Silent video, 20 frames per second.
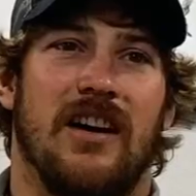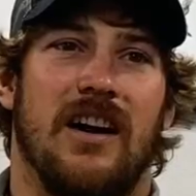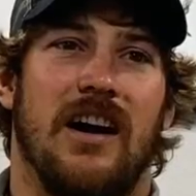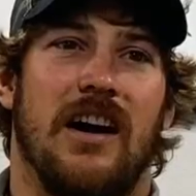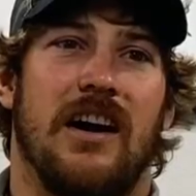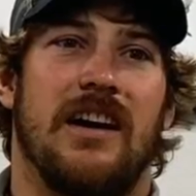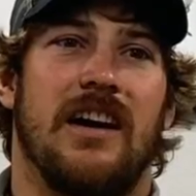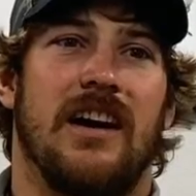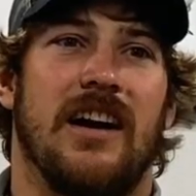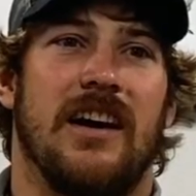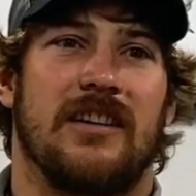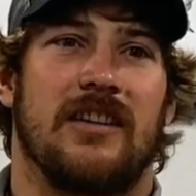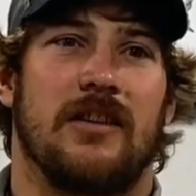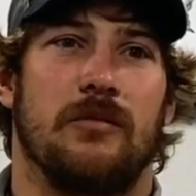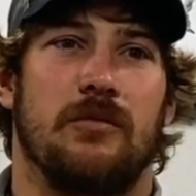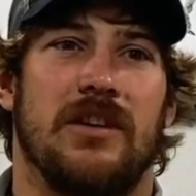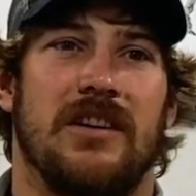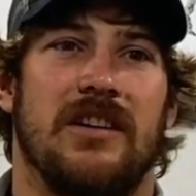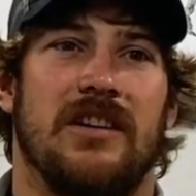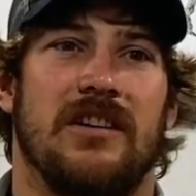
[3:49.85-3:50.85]
I had to
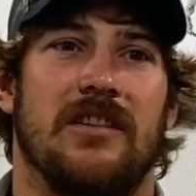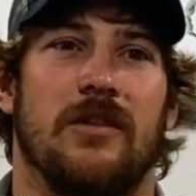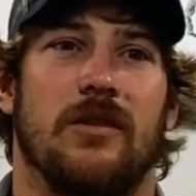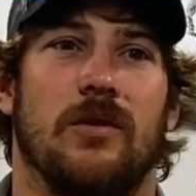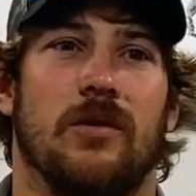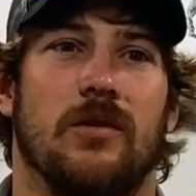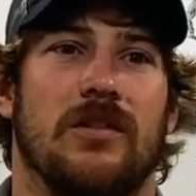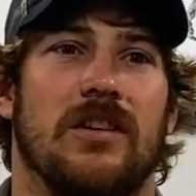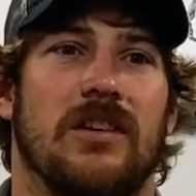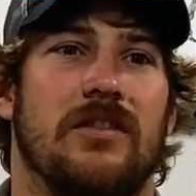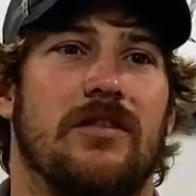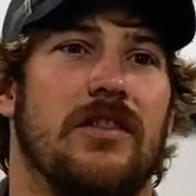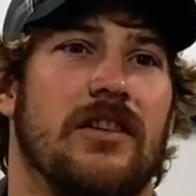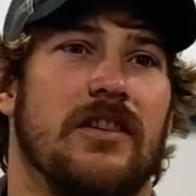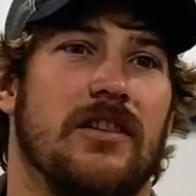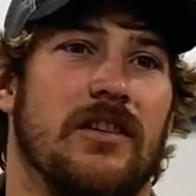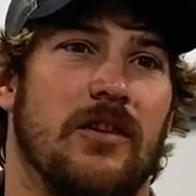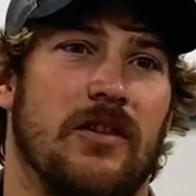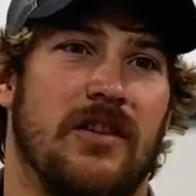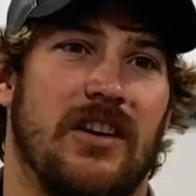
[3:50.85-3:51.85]
be in a whole
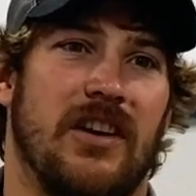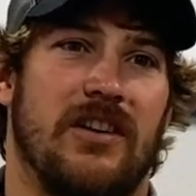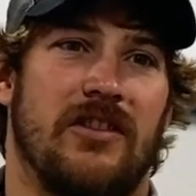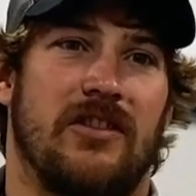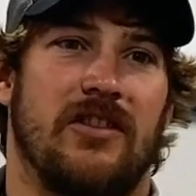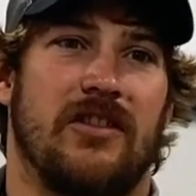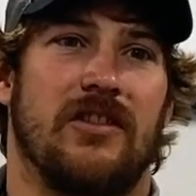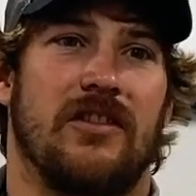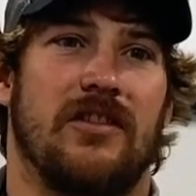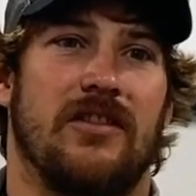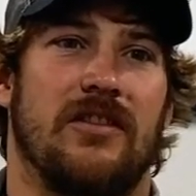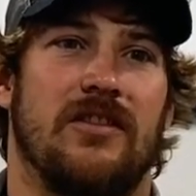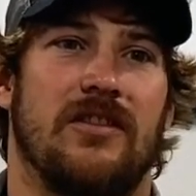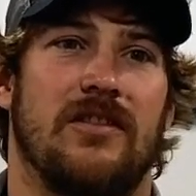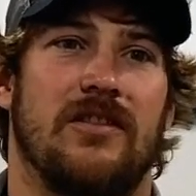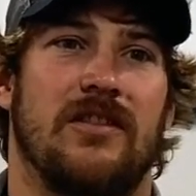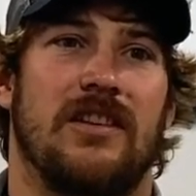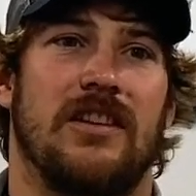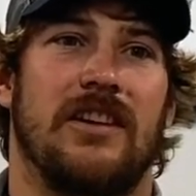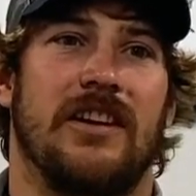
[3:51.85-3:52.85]
different location
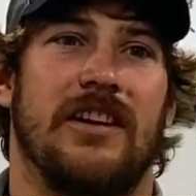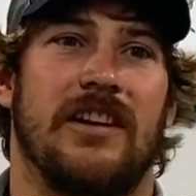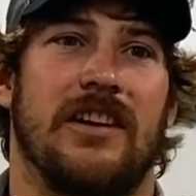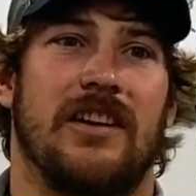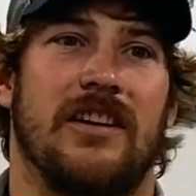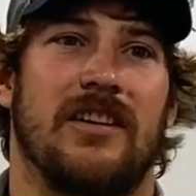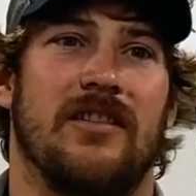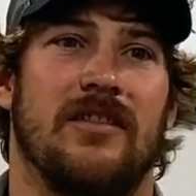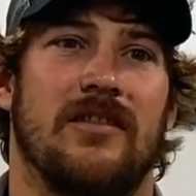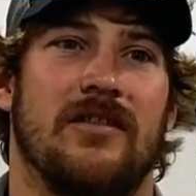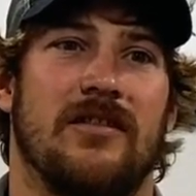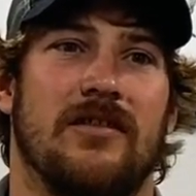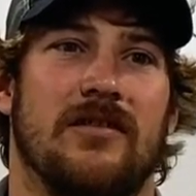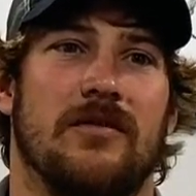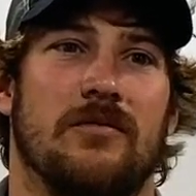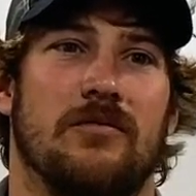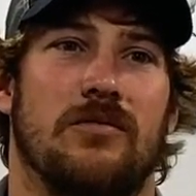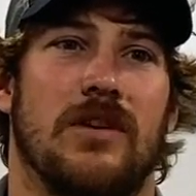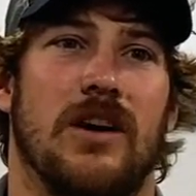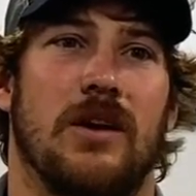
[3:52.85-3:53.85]

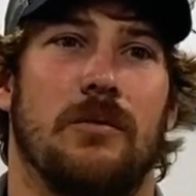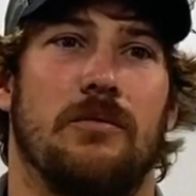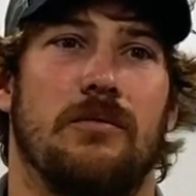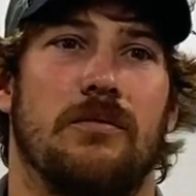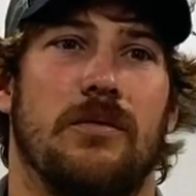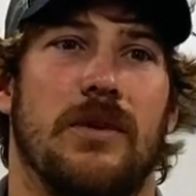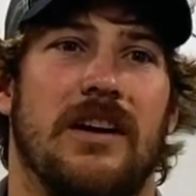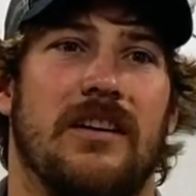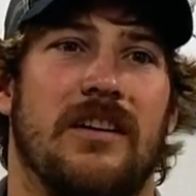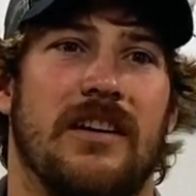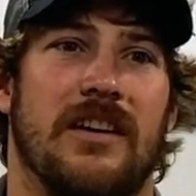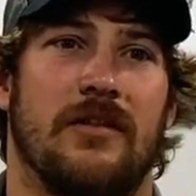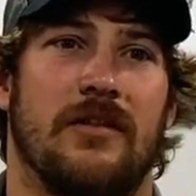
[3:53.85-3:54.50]
preparing